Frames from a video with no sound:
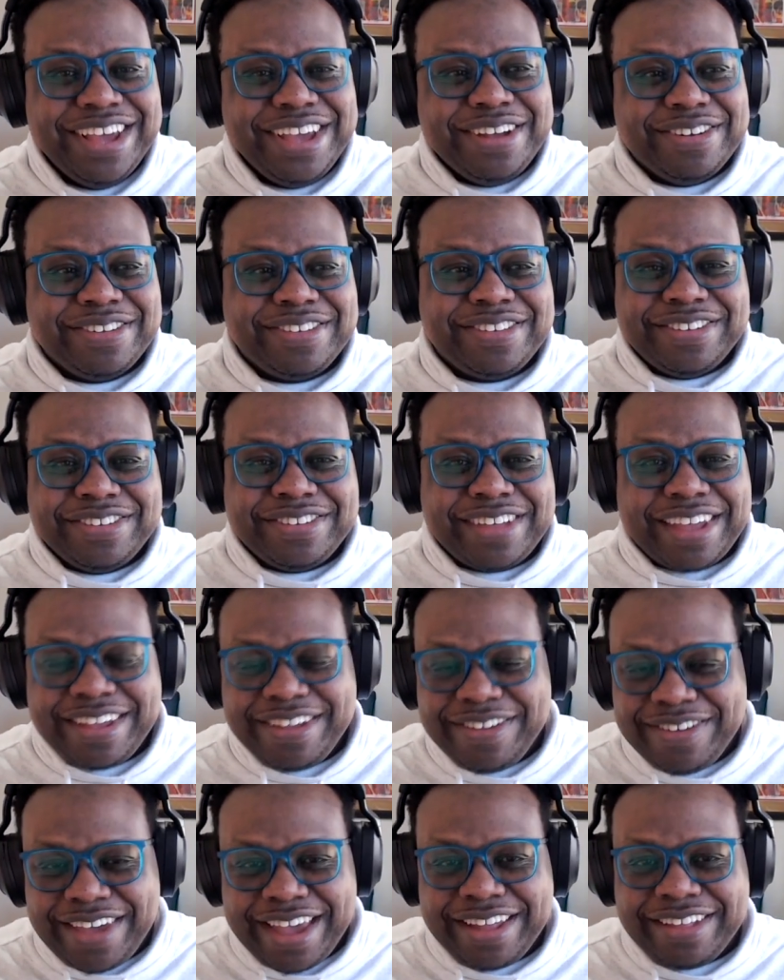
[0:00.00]
you're, you're like
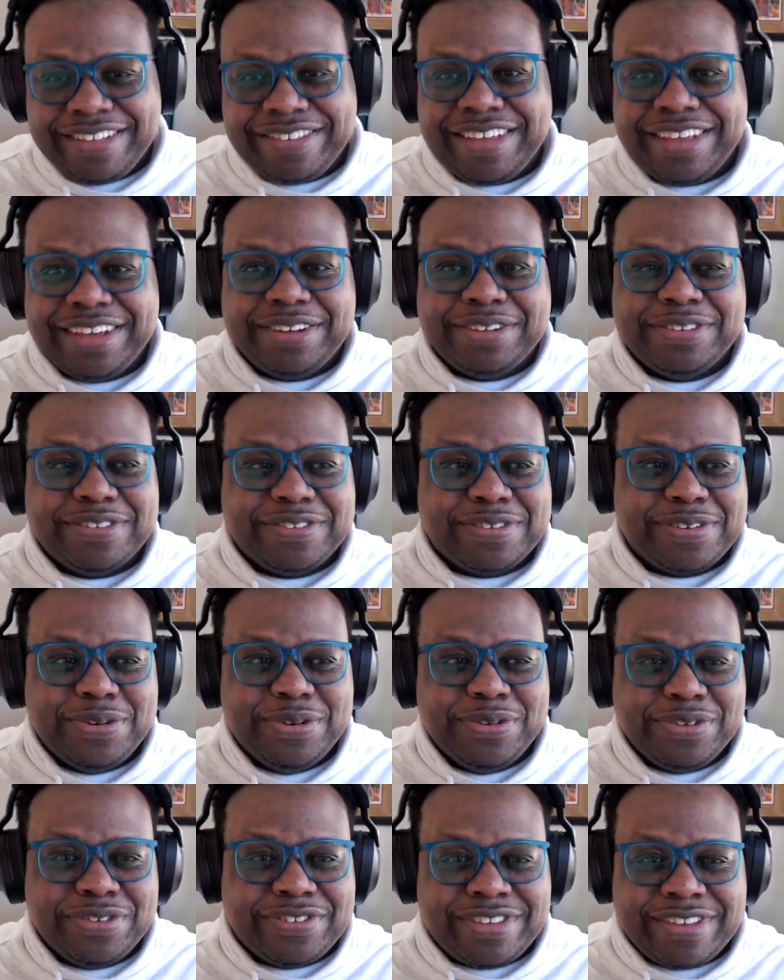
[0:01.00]
you can't tell the
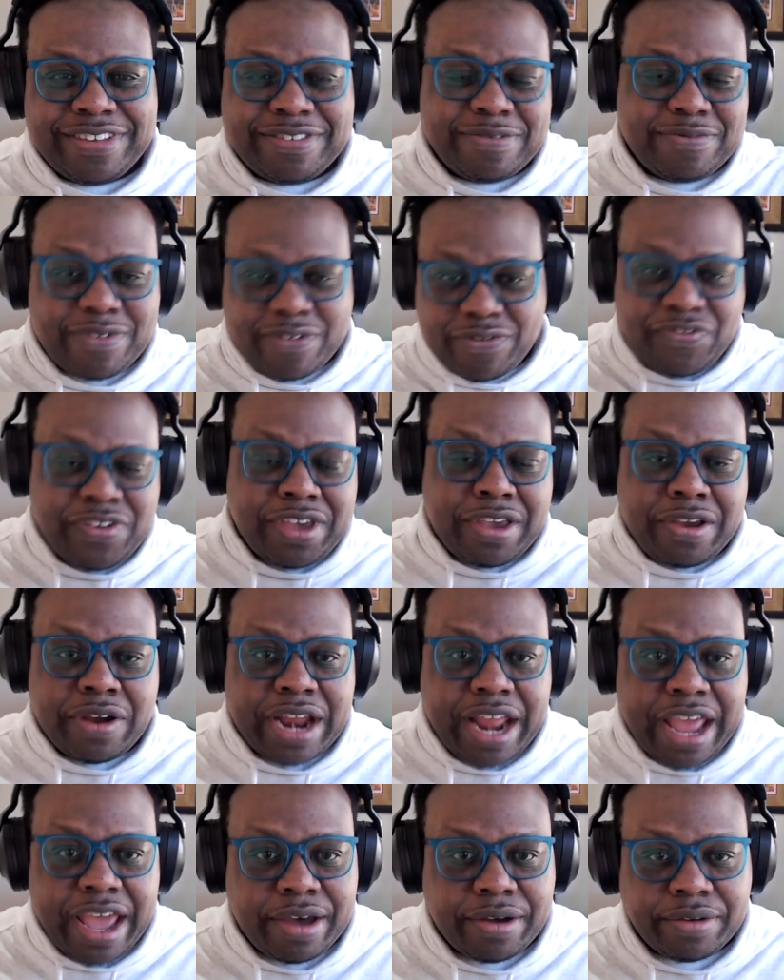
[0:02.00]
school systems to figure
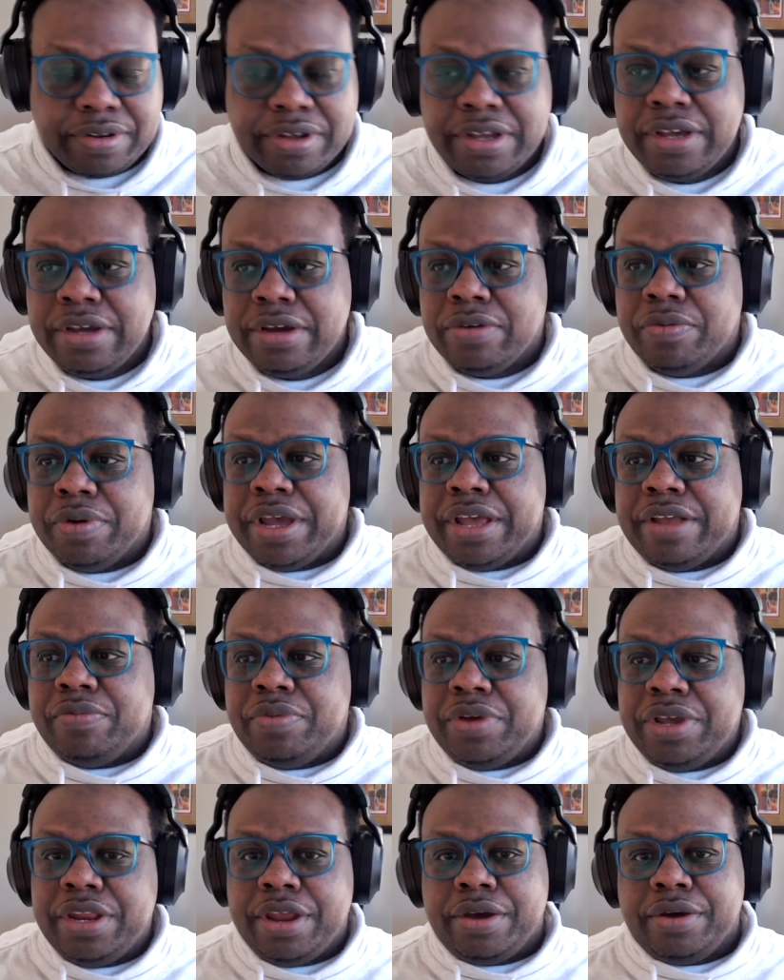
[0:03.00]
it out when
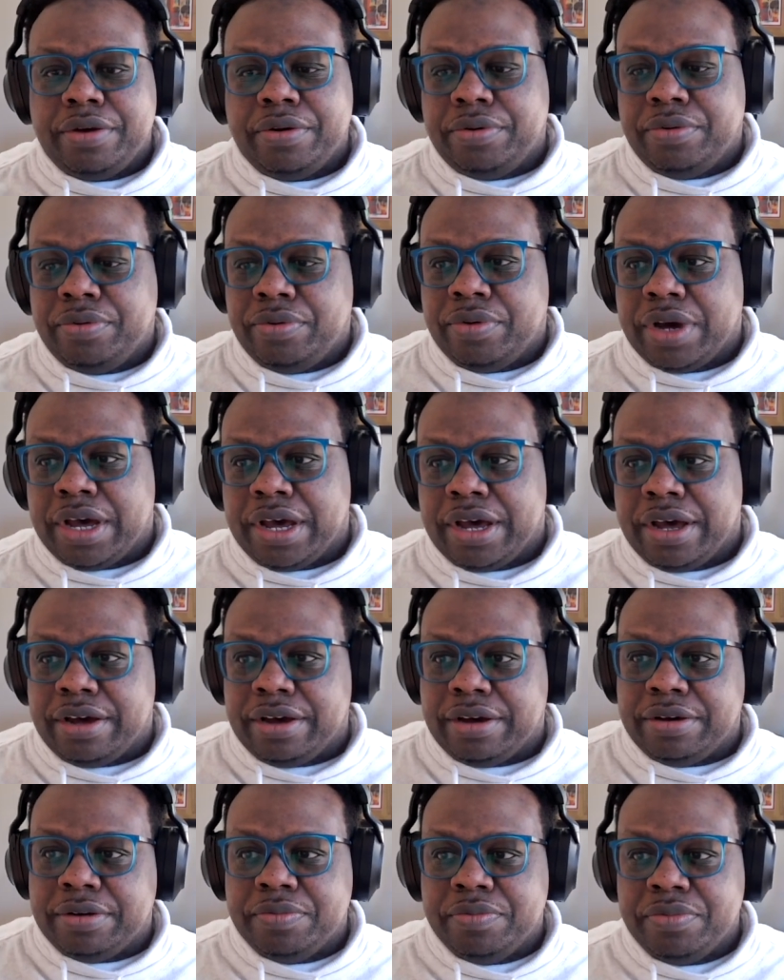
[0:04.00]
we know
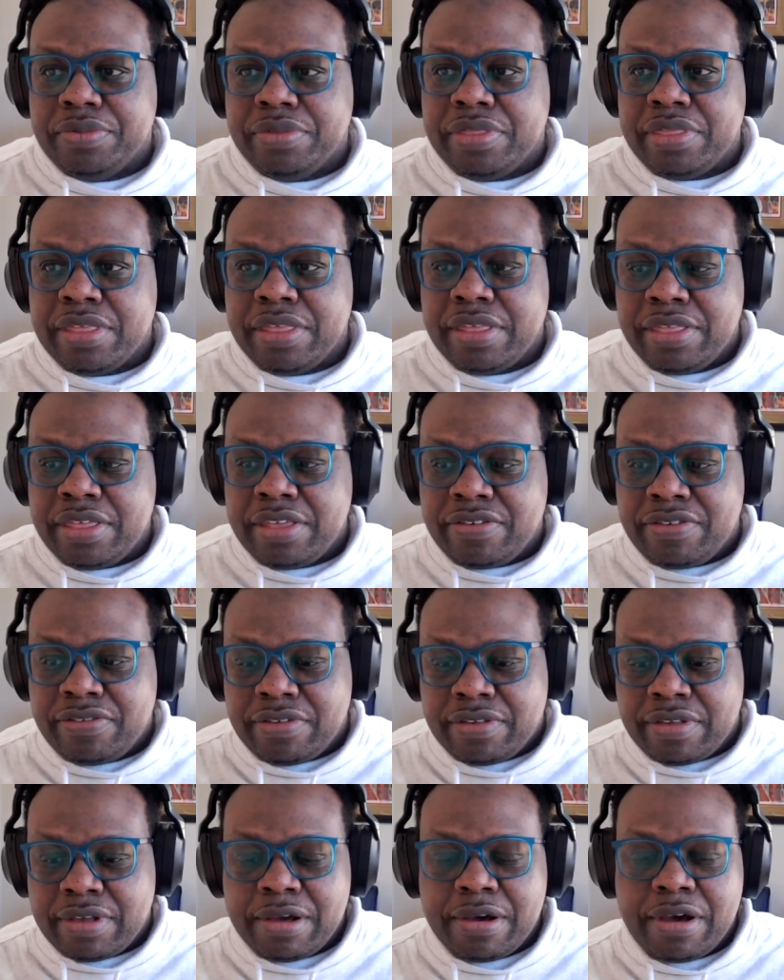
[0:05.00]
uh, this
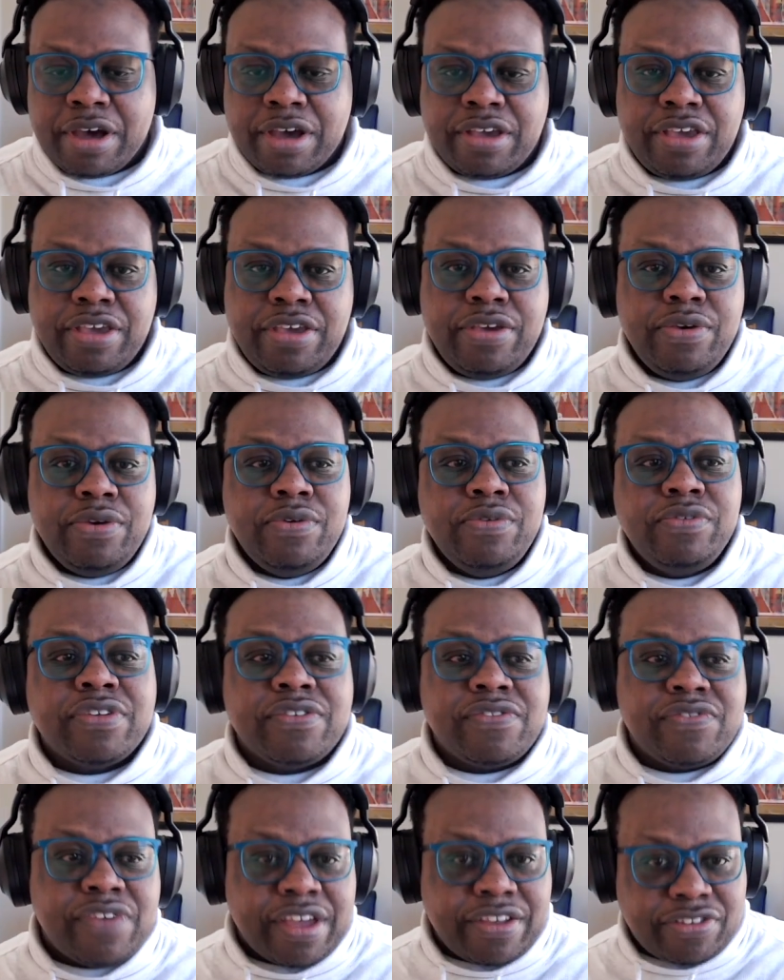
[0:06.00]
is a, a huge
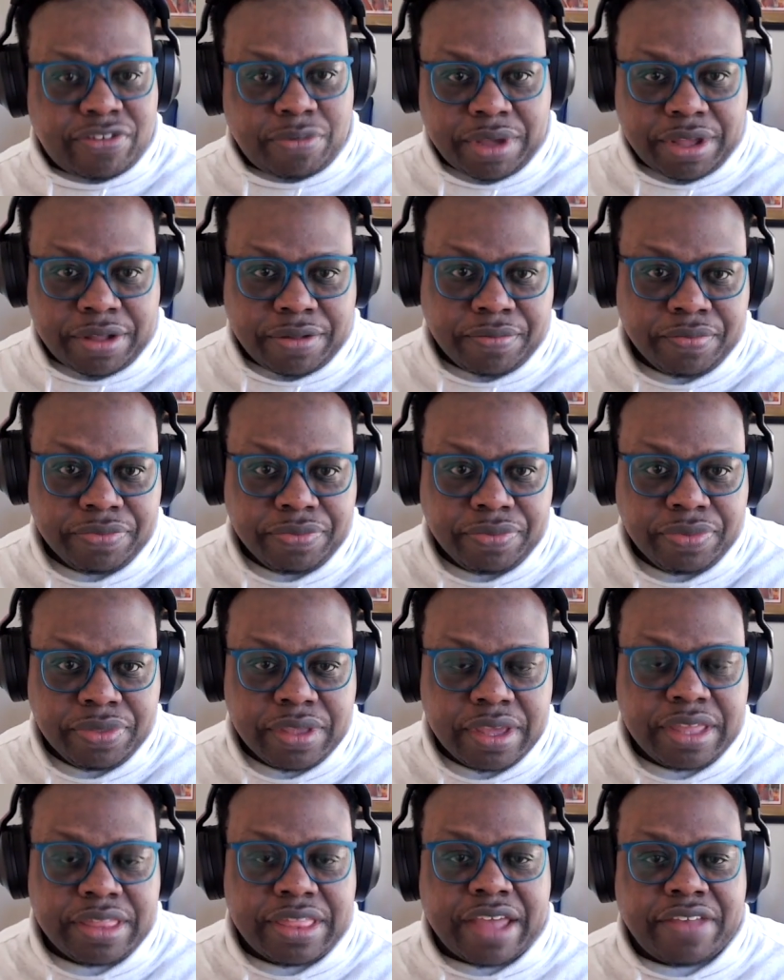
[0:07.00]
investment
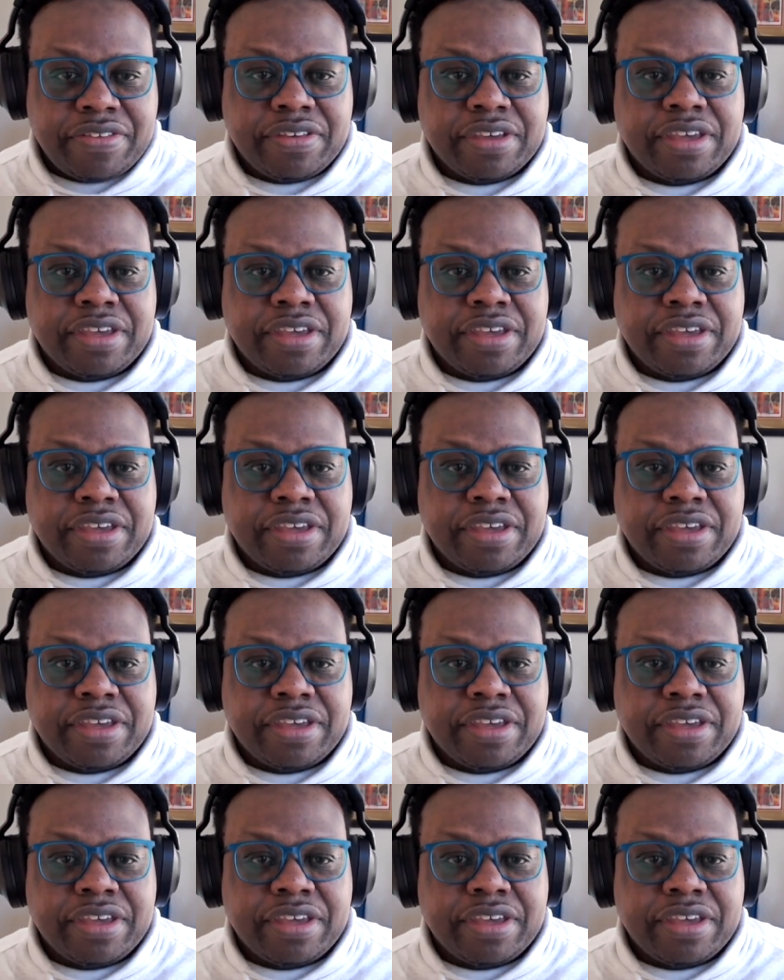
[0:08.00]
that's a